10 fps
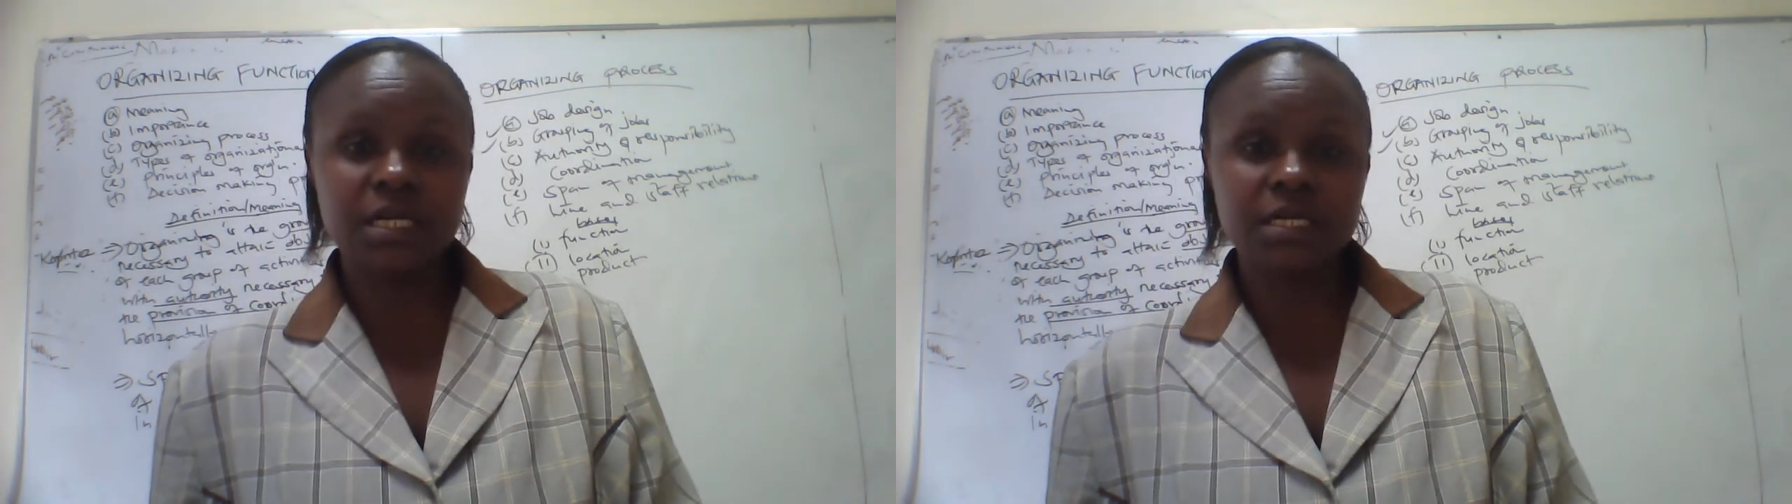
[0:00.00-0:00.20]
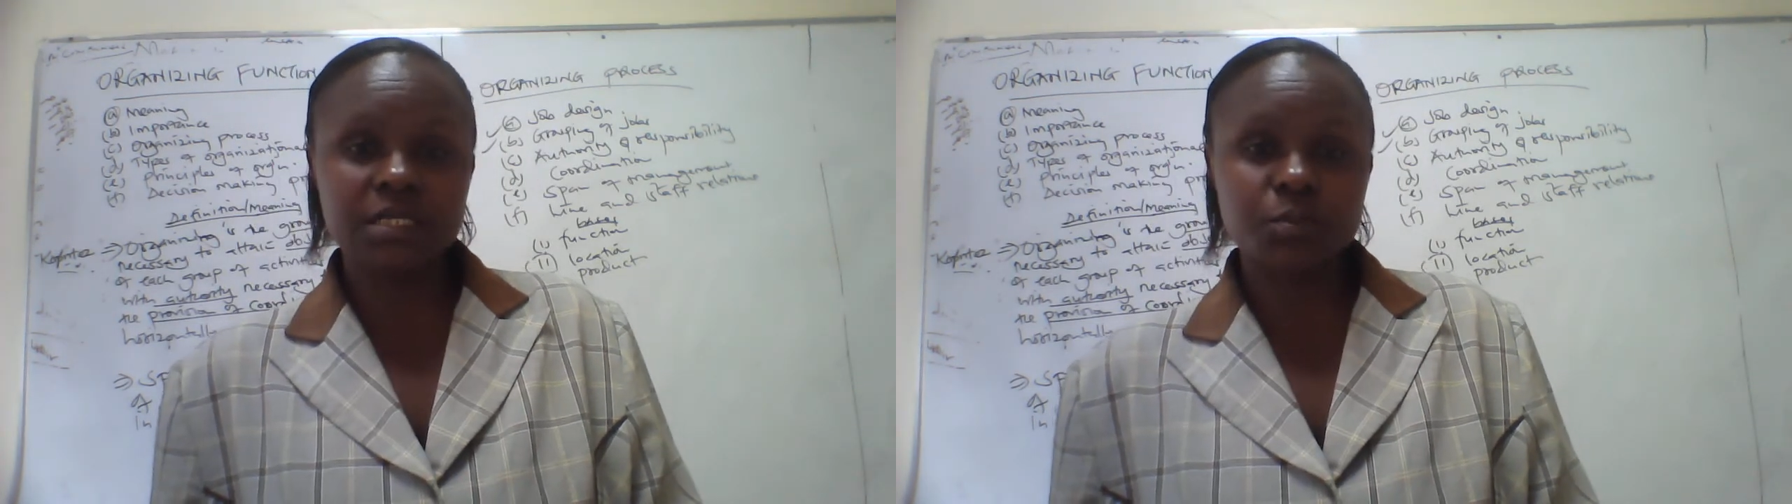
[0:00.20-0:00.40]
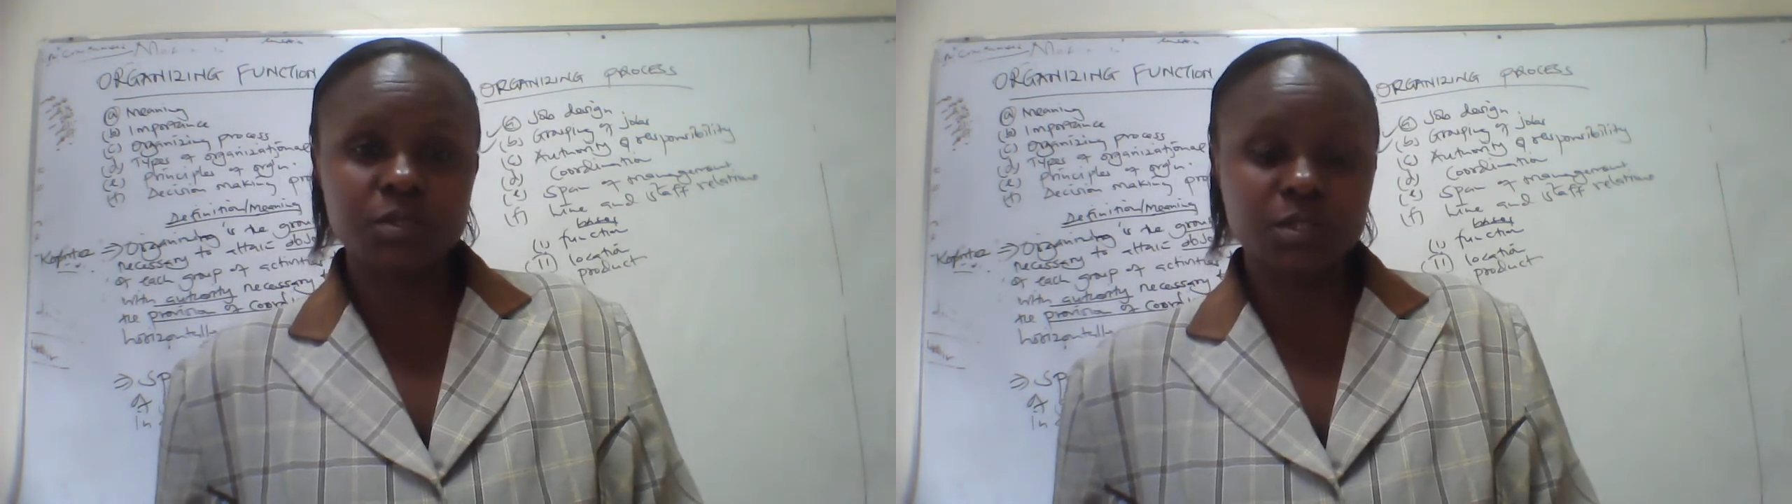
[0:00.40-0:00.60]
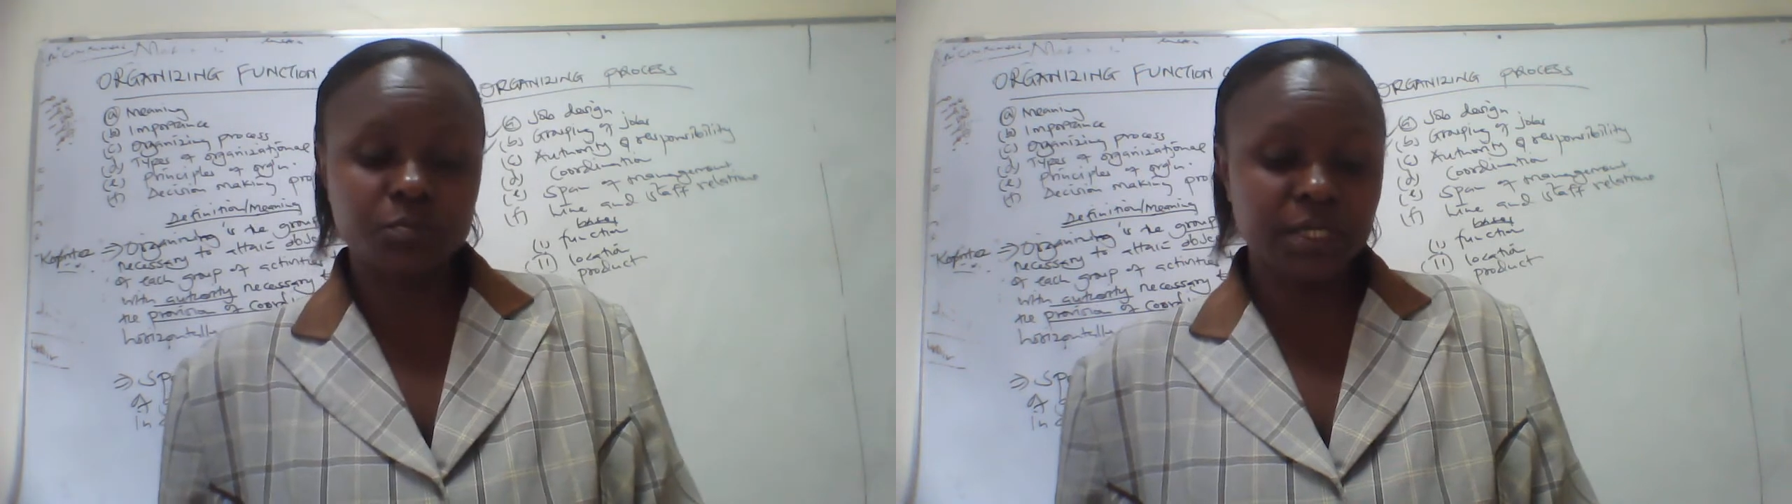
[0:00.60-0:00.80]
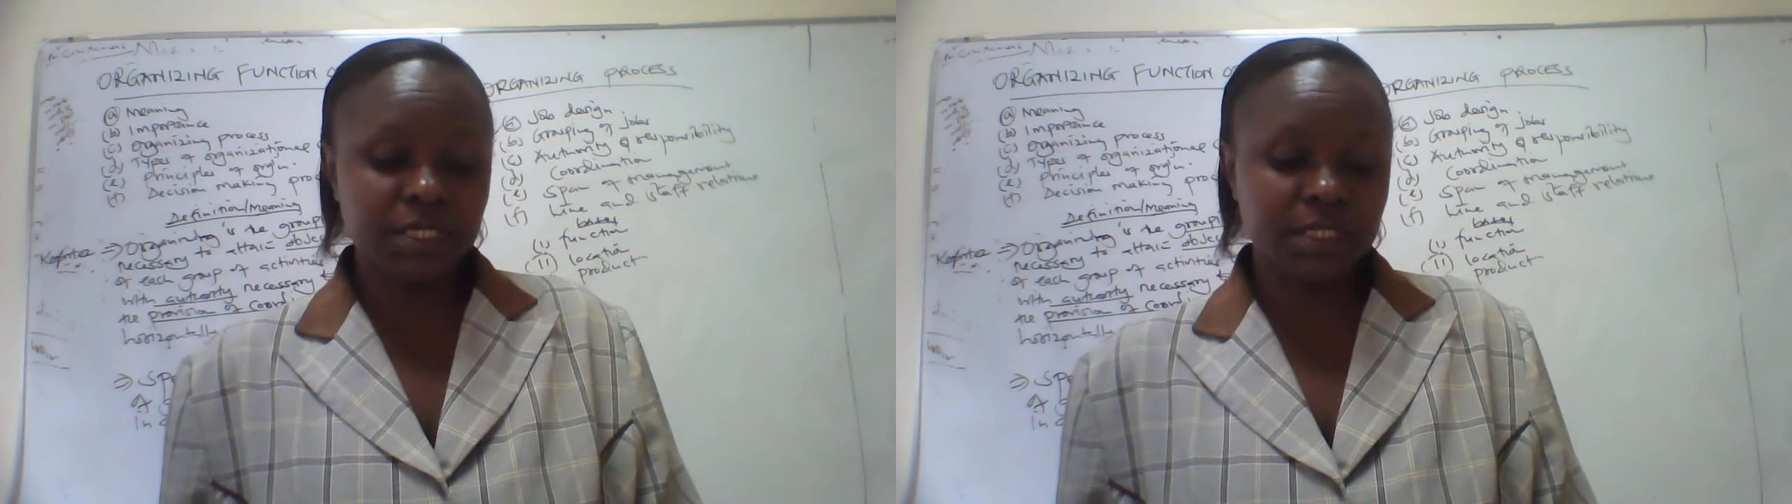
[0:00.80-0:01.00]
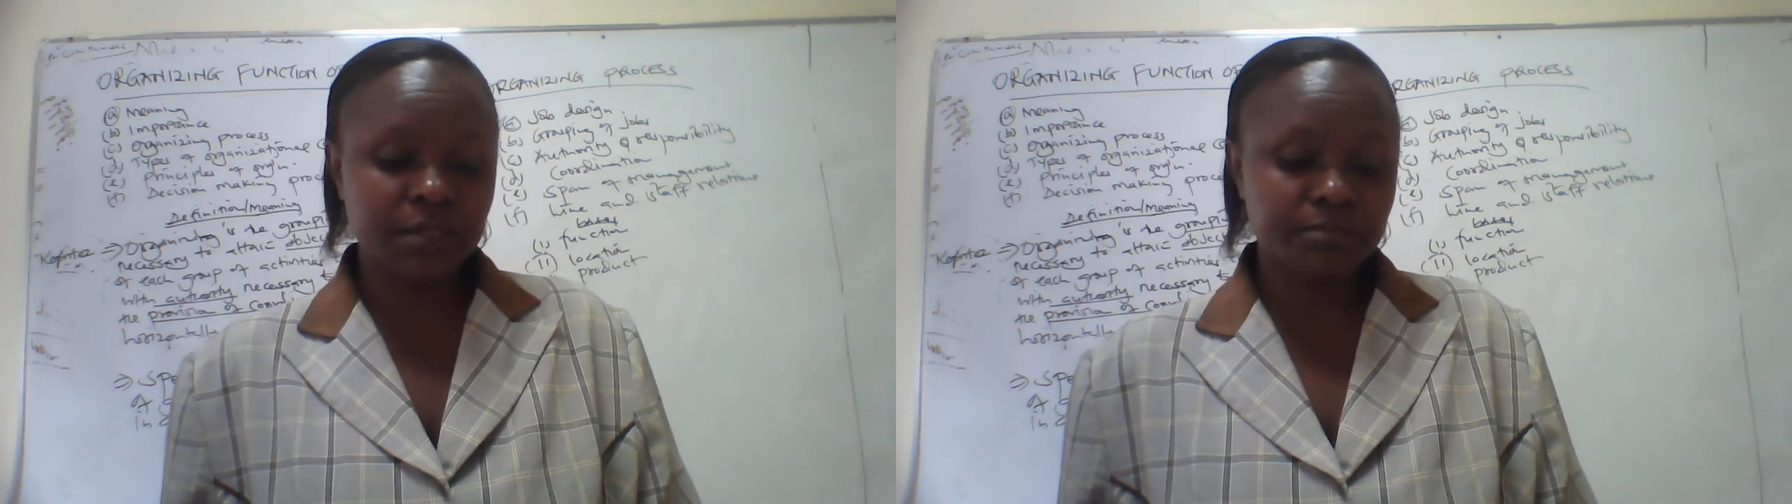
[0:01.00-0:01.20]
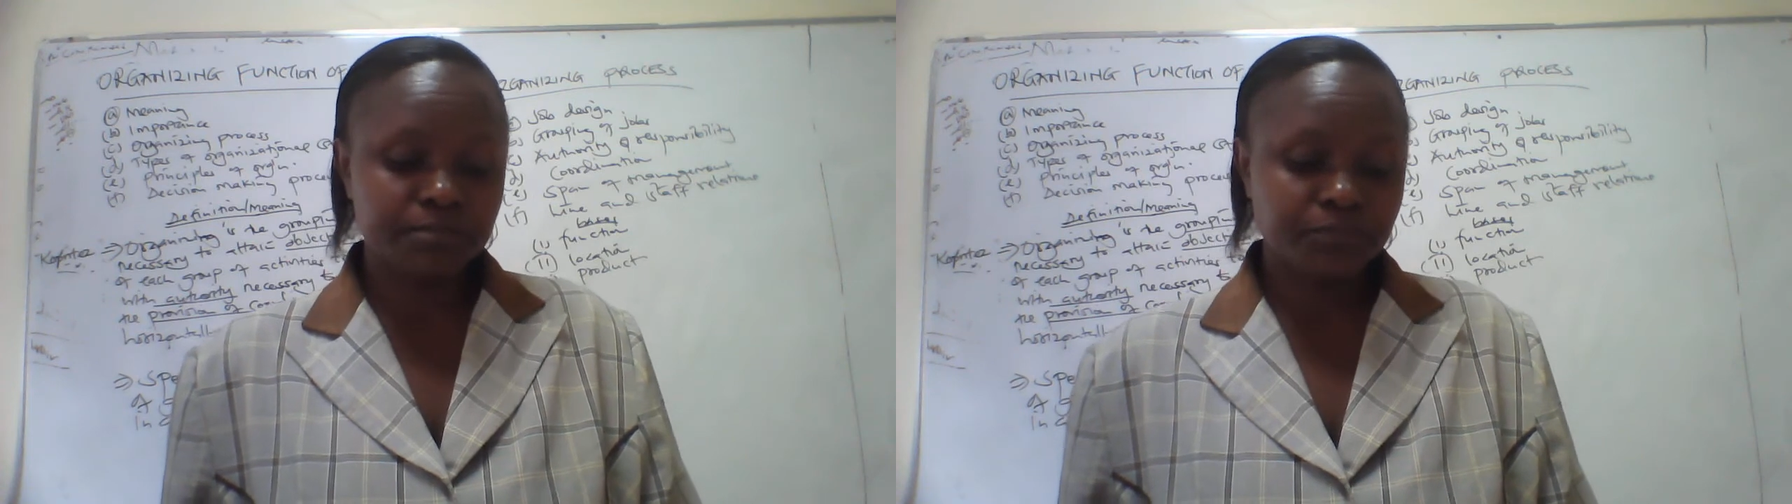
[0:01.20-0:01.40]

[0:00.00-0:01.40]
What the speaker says: and responsibility.